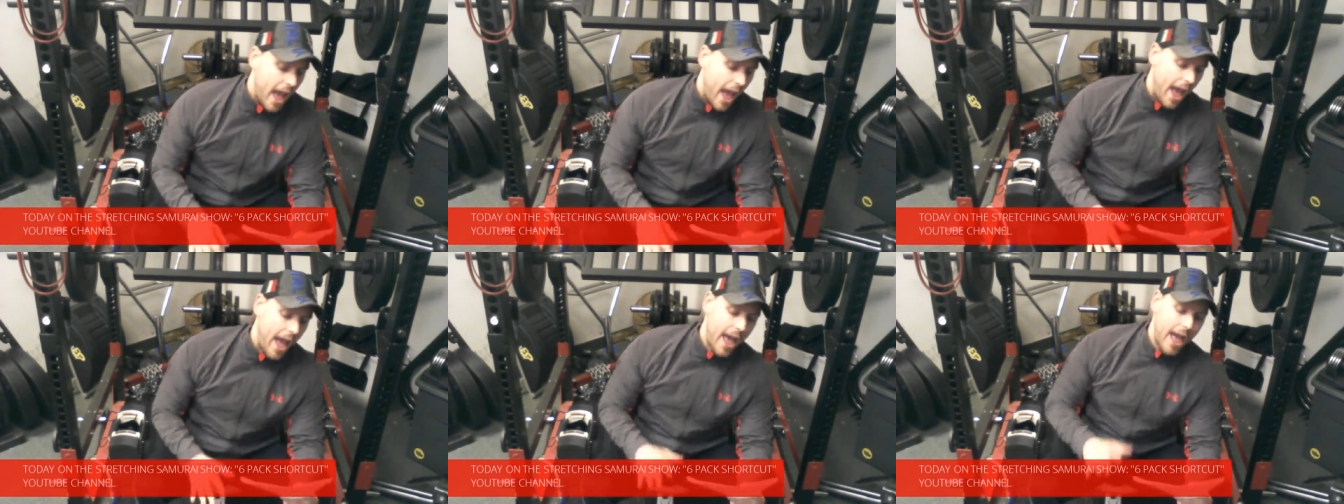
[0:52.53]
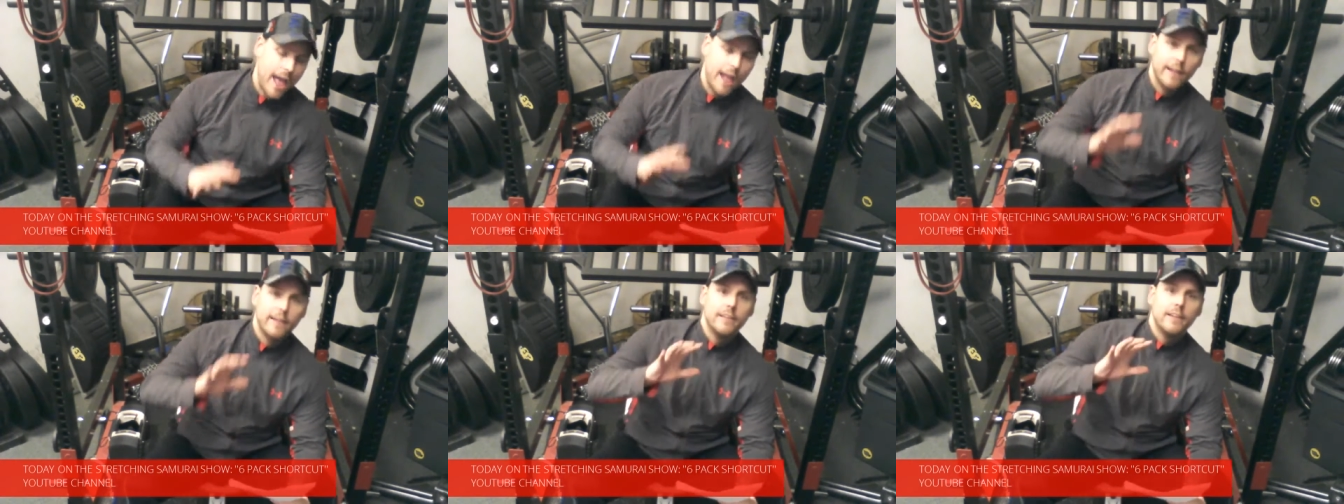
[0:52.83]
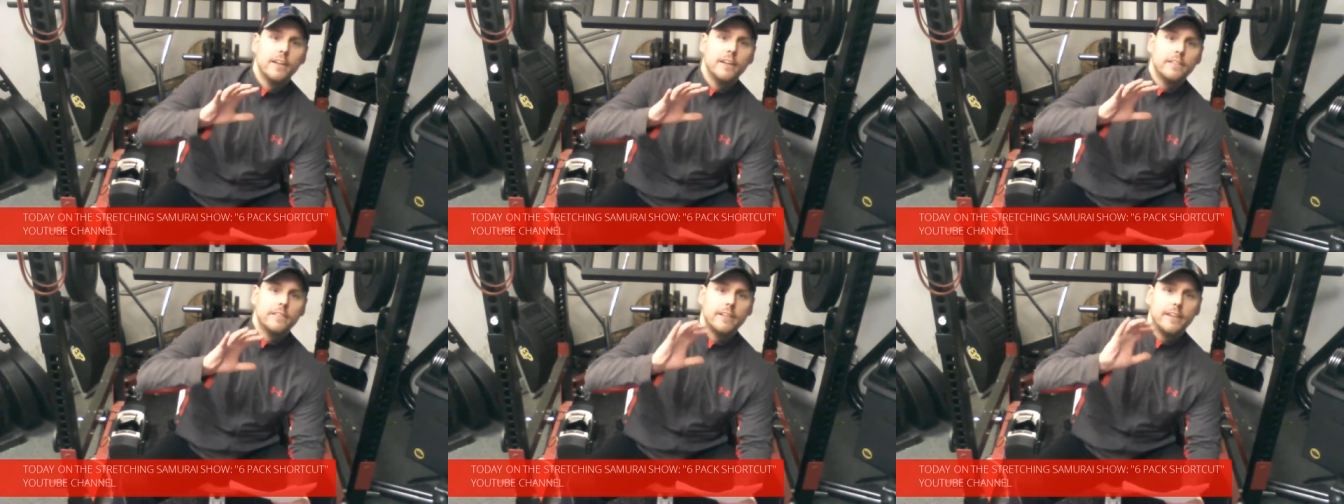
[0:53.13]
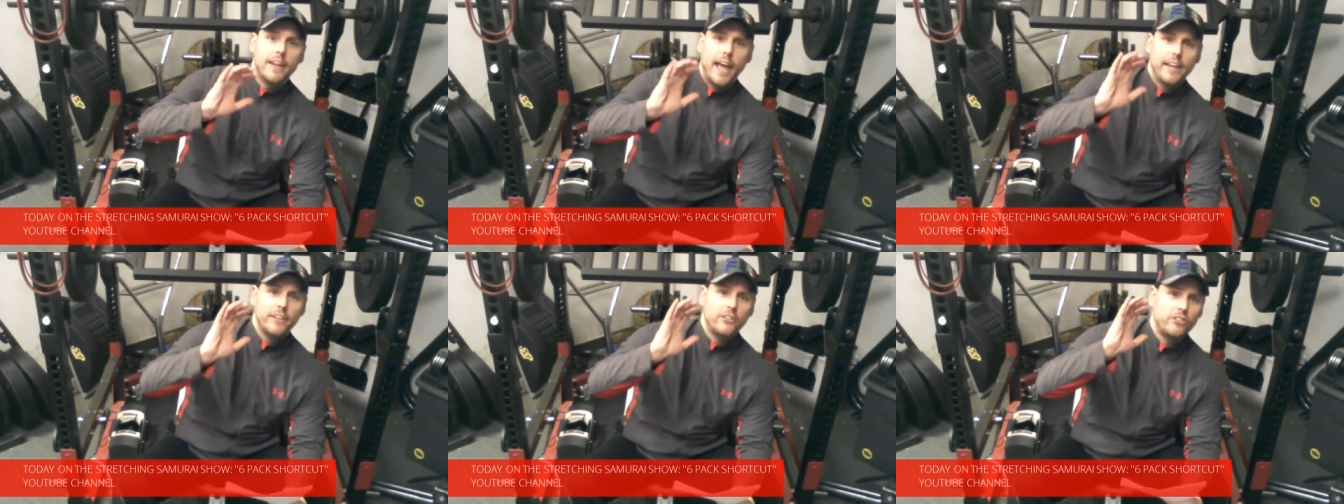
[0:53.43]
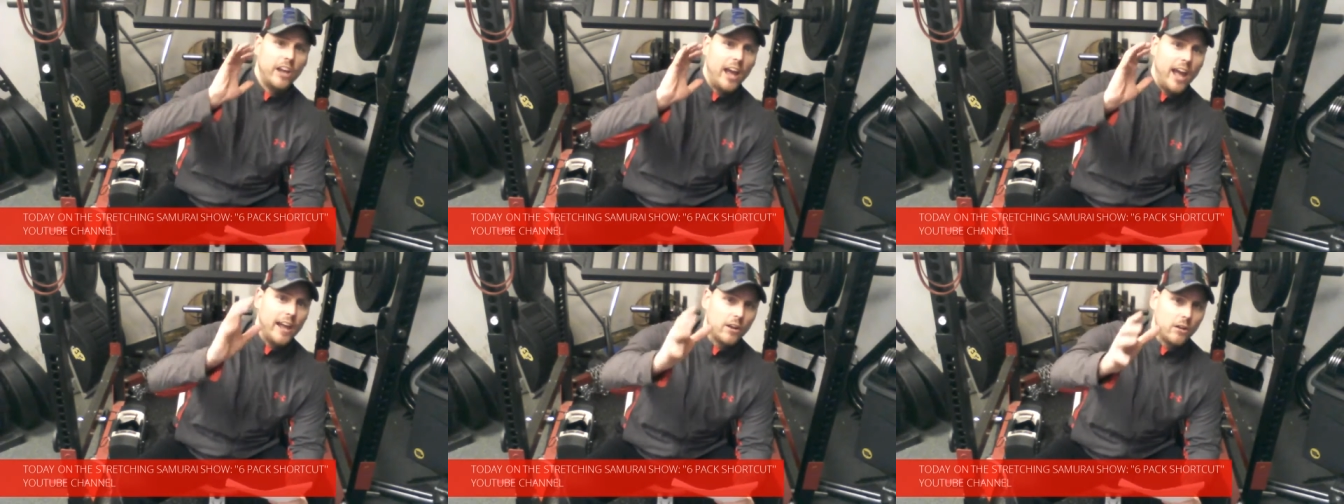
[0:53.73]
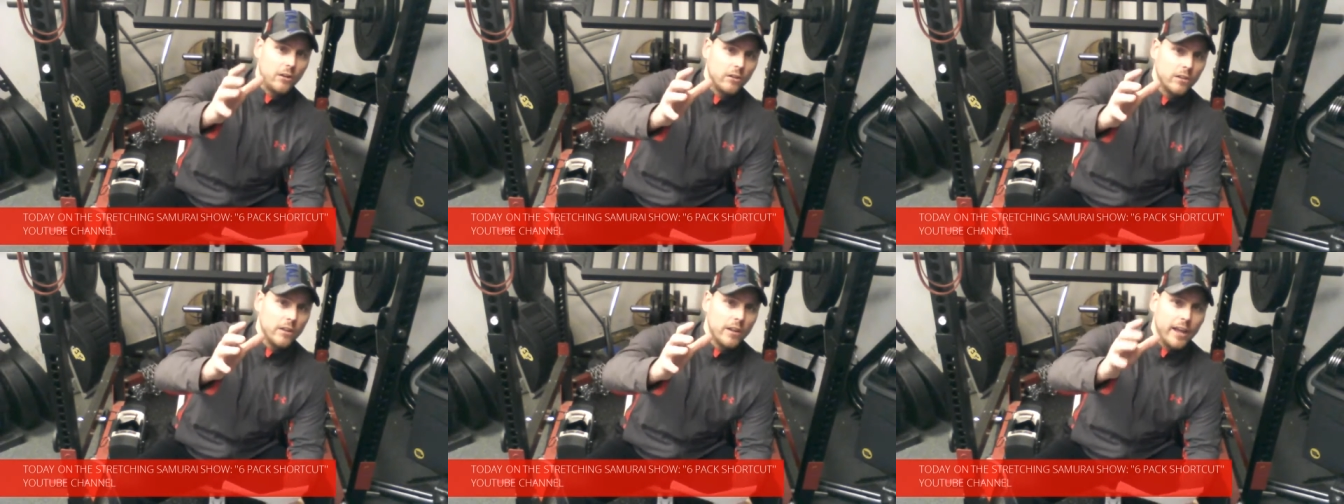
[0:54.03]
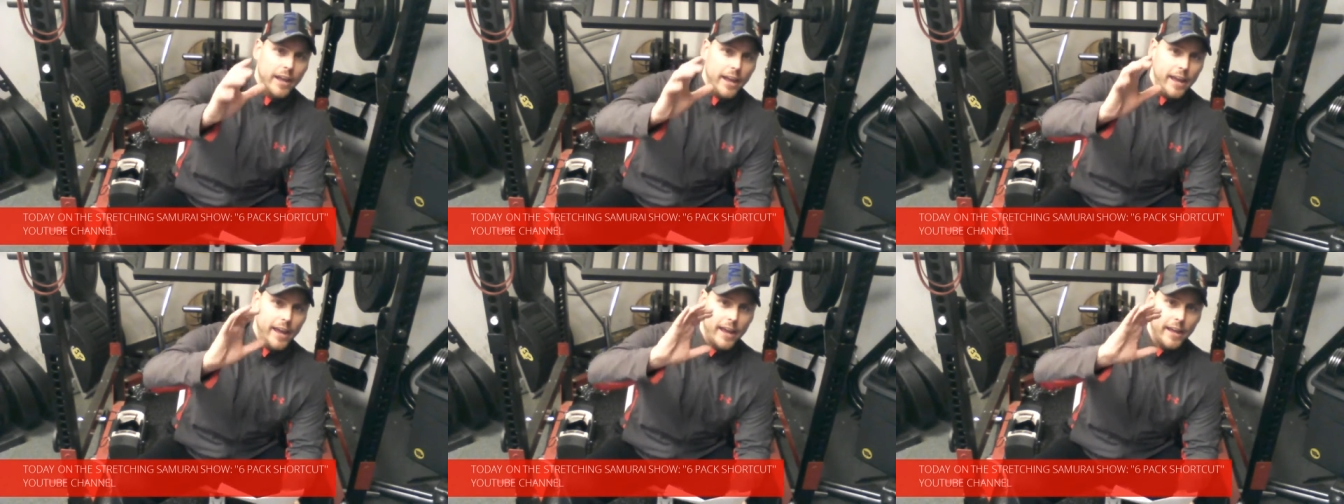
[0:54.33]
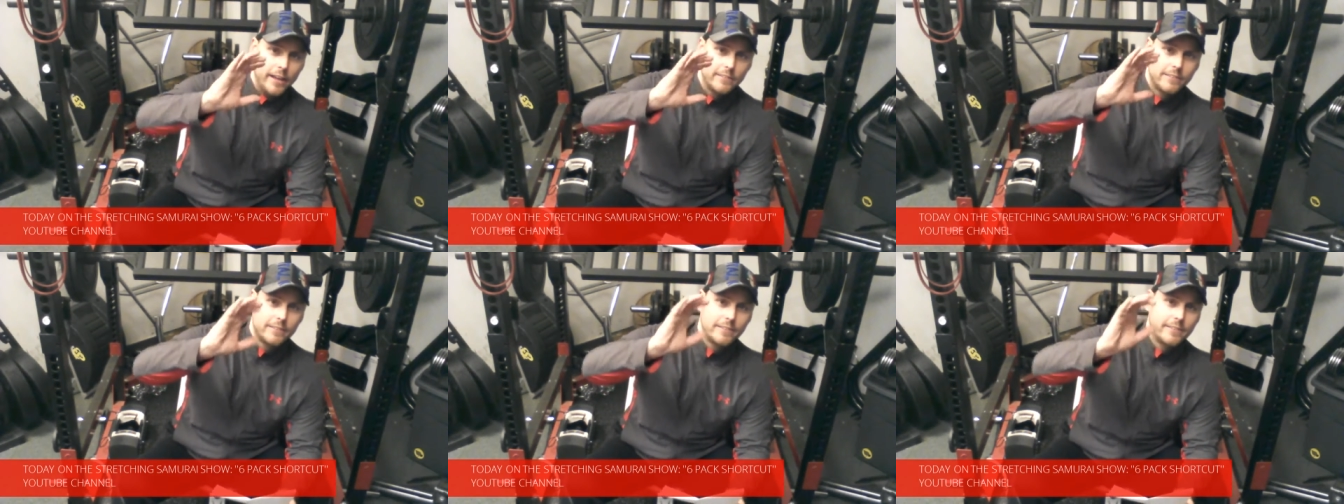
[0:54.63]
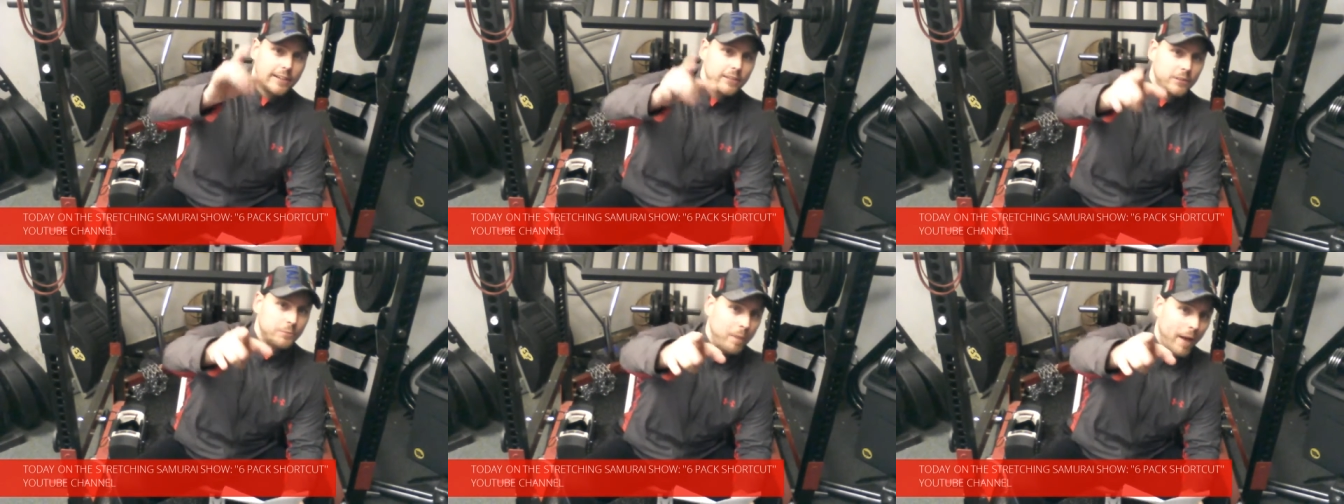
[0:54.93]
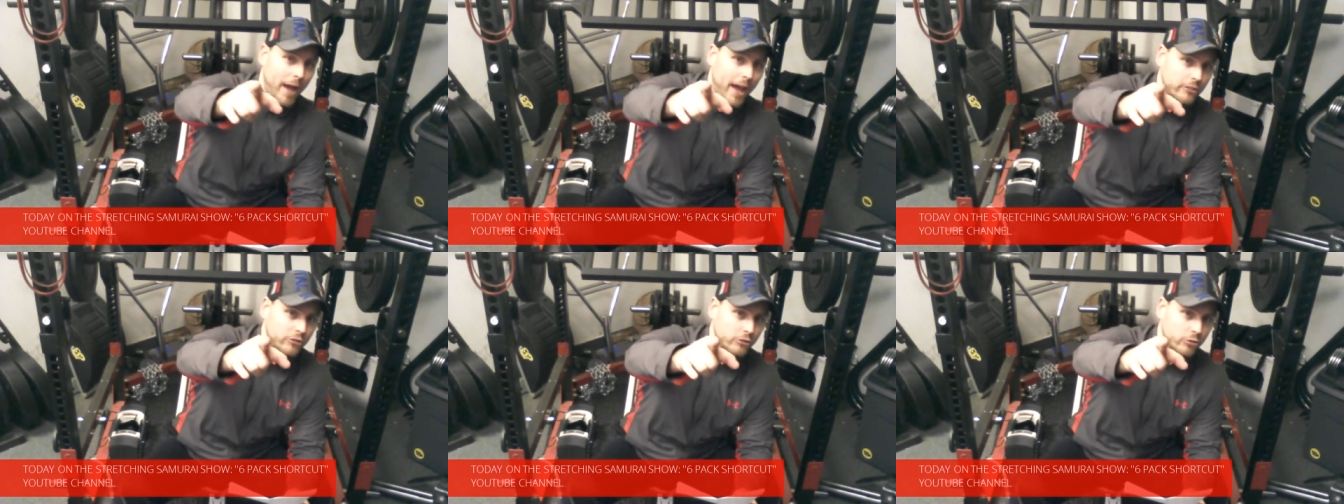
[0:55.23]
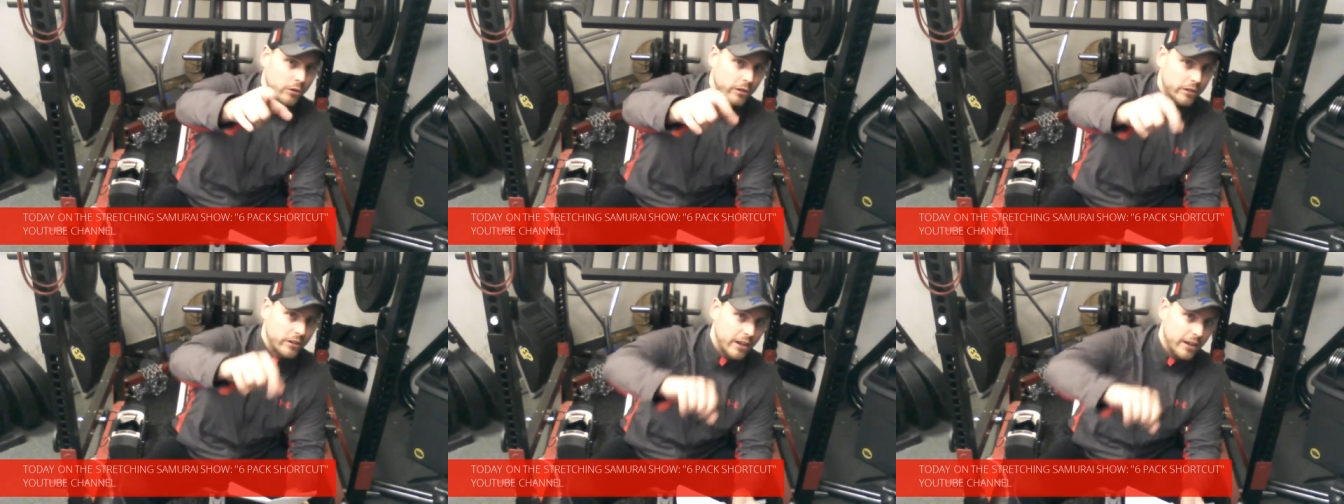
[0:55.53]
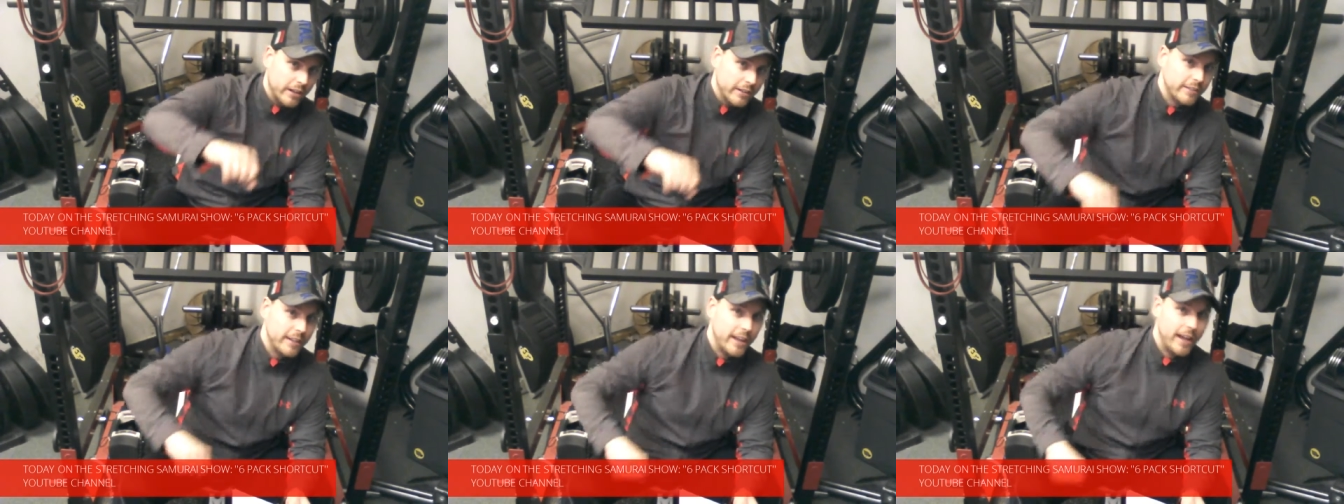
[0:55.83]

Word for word: And today's channel is Six Pack Shortcut.